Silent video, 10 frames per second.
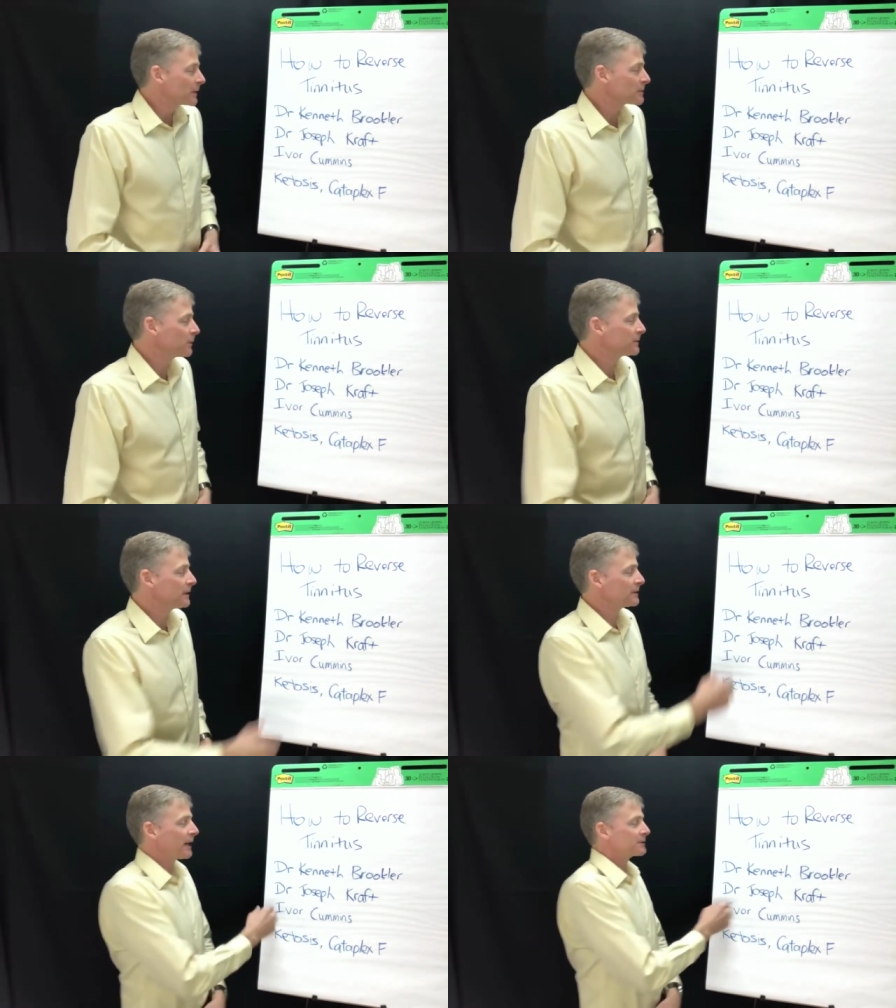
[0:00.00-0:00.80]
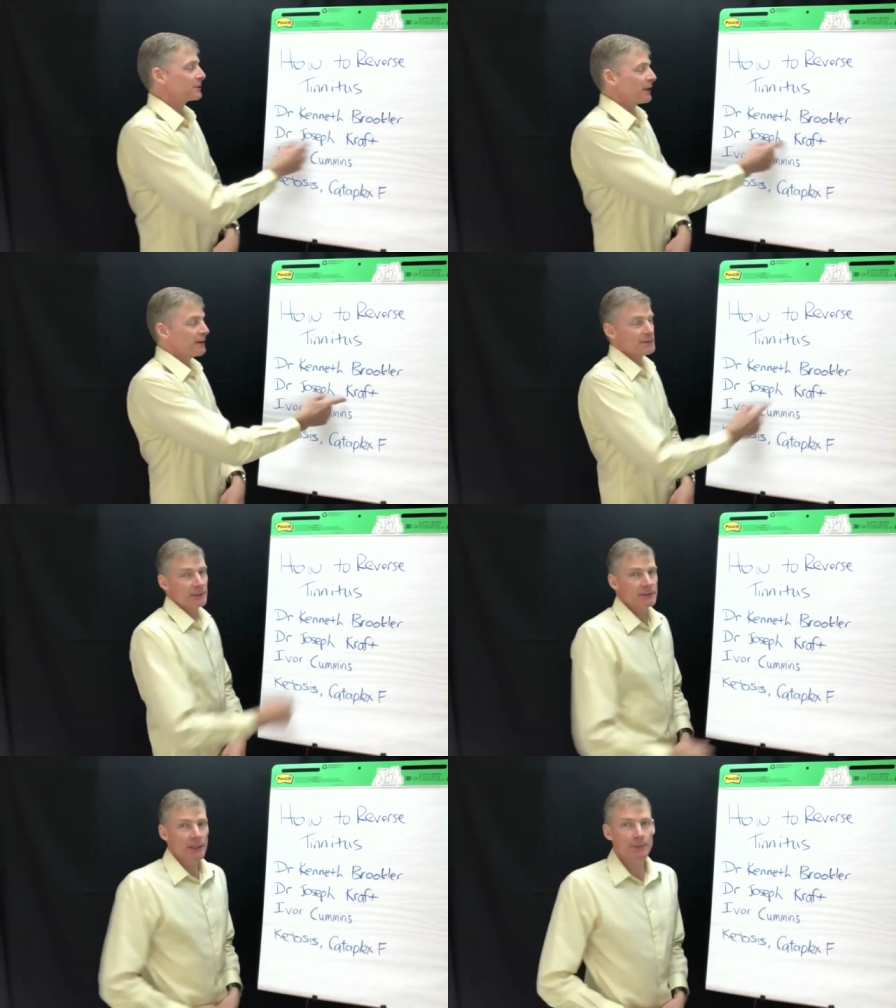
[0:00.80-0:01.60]
So one thing Dr. Kraft
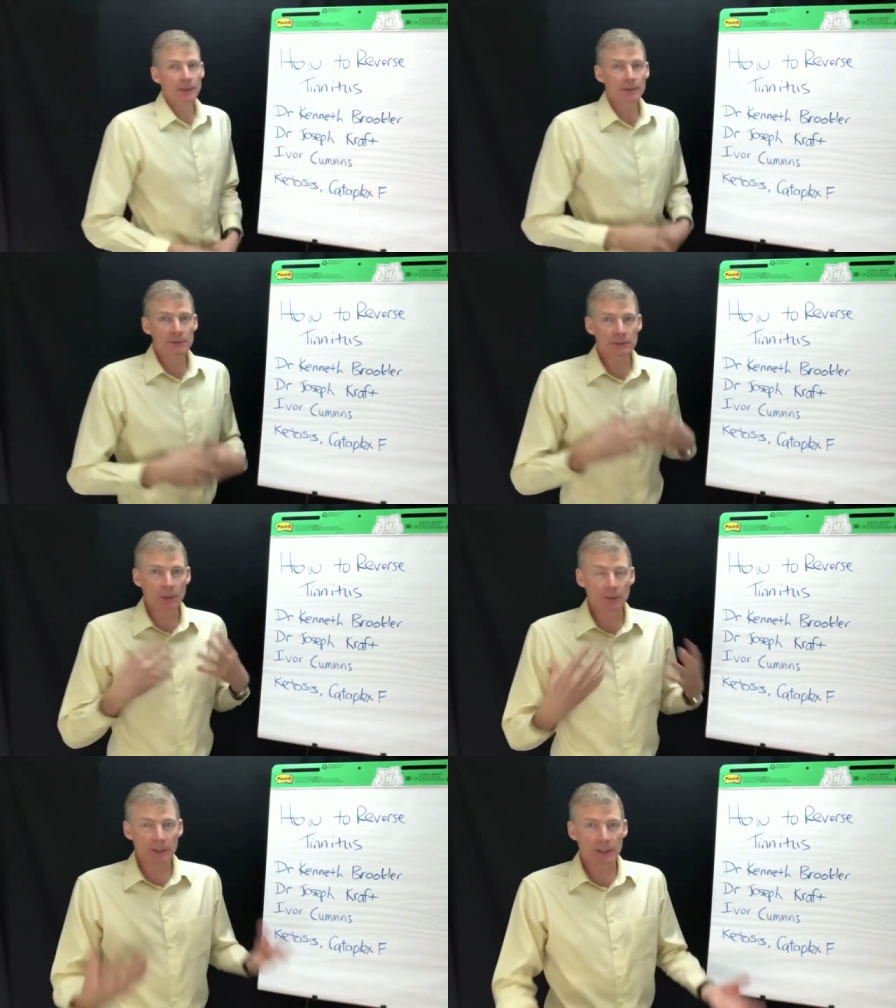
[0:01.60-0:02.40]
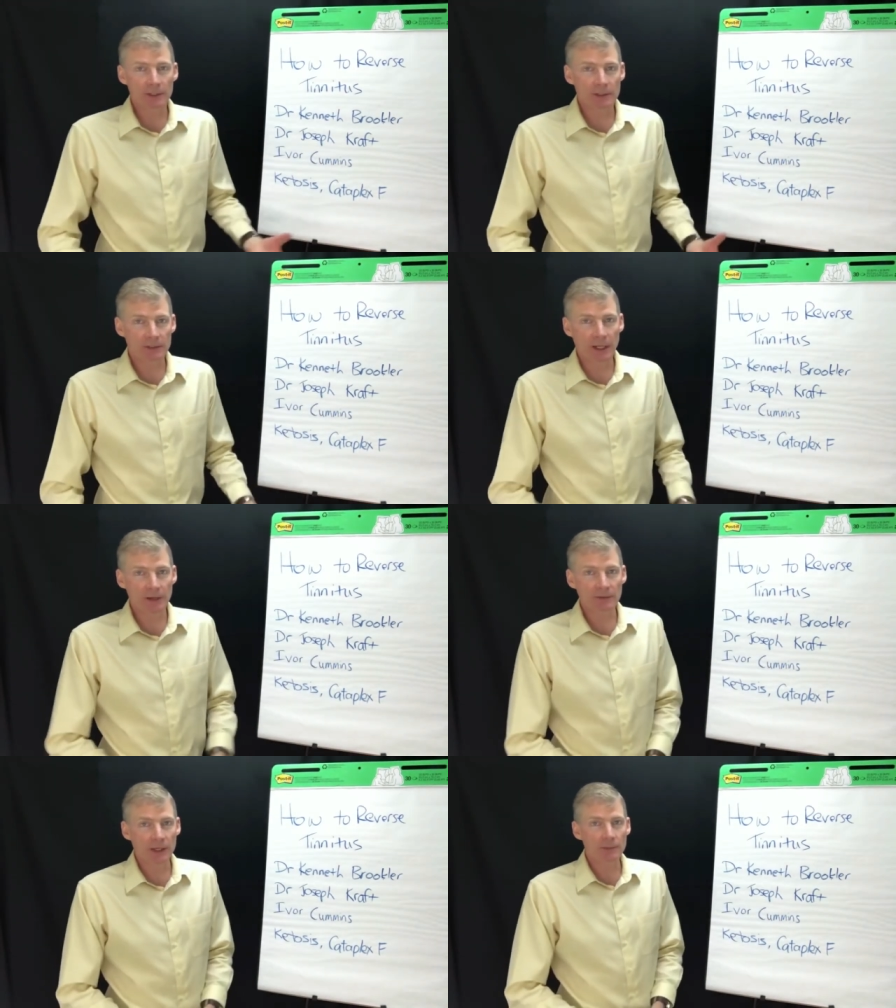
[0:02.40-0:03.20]
says is that people just don't want to hear that they
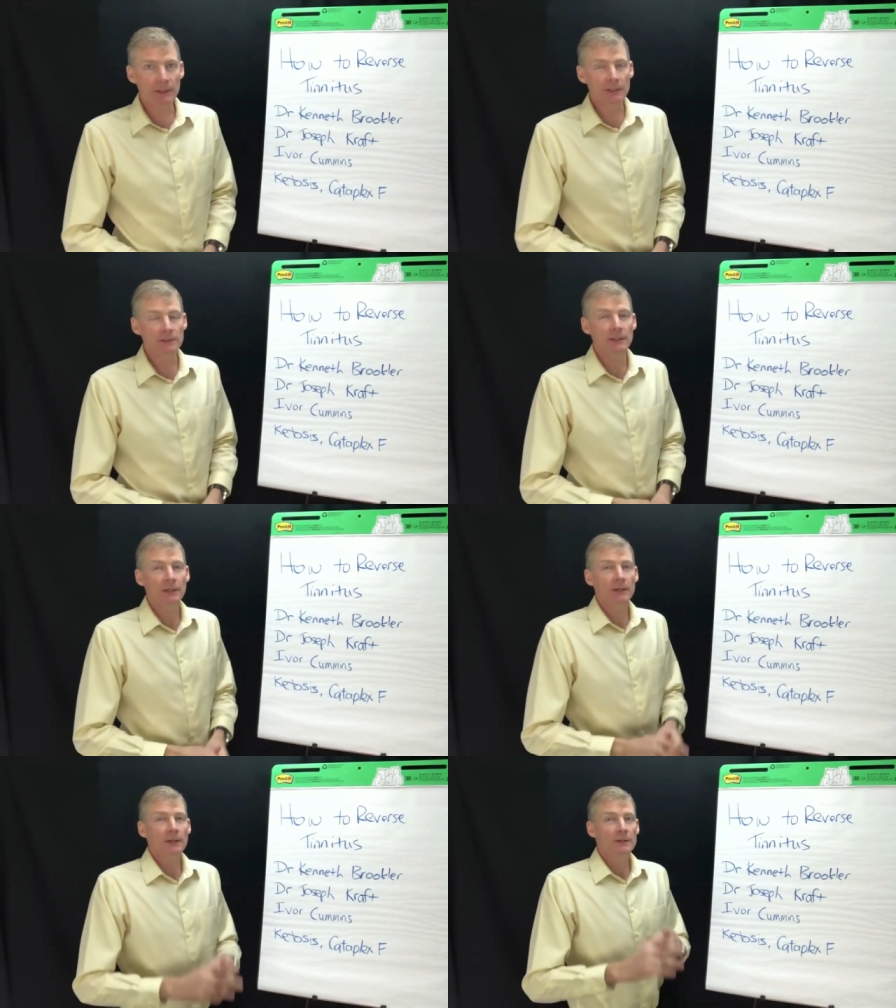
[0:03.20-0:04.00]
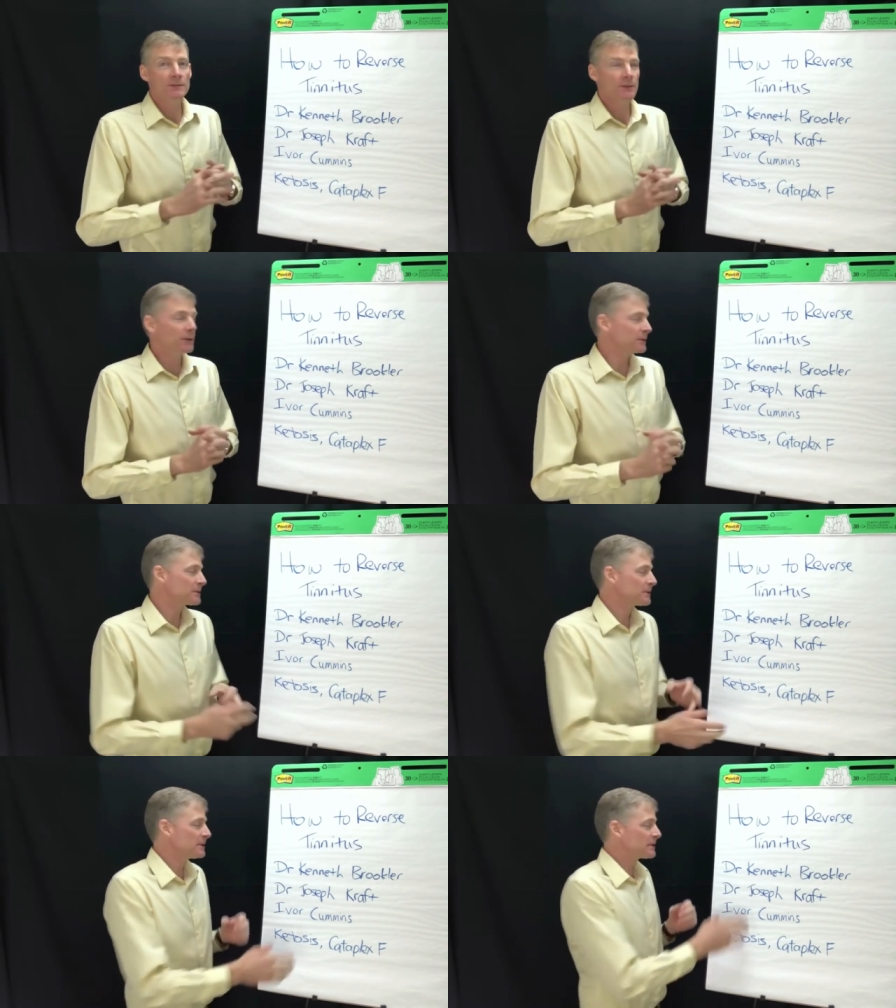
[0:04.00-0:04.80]
have diabetes. So
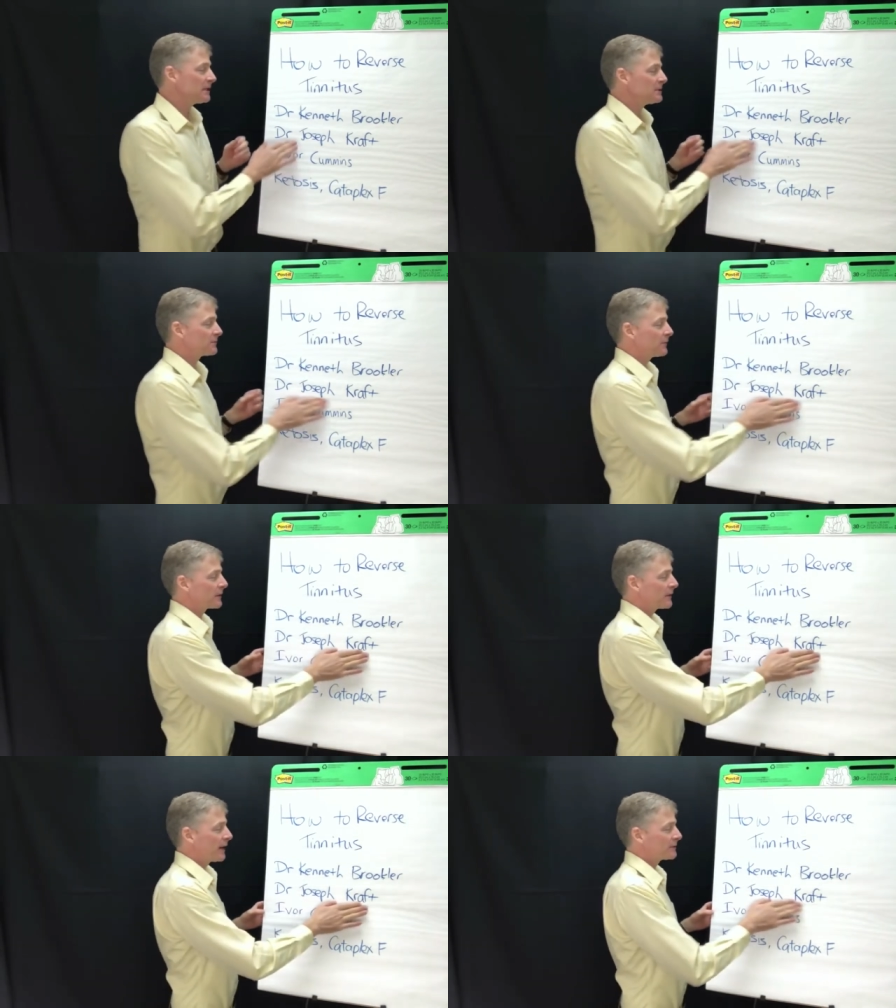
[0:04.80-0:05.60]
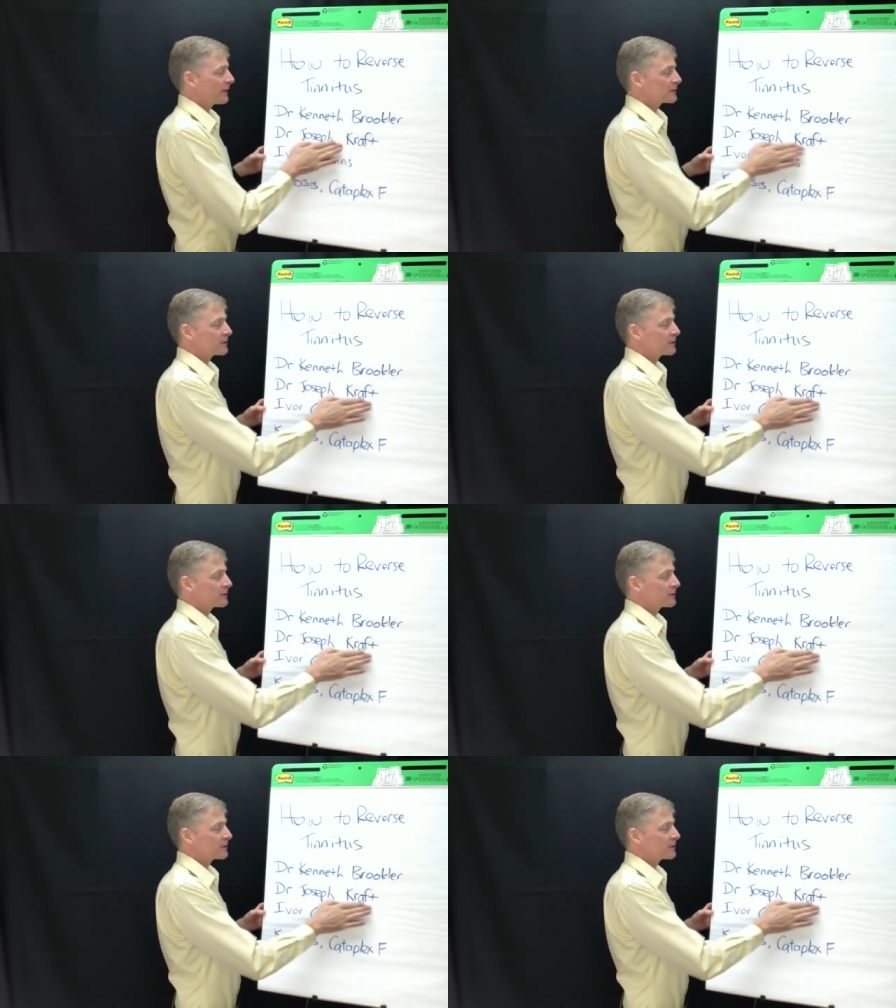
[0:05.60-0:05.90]
since he's figured out, Dr.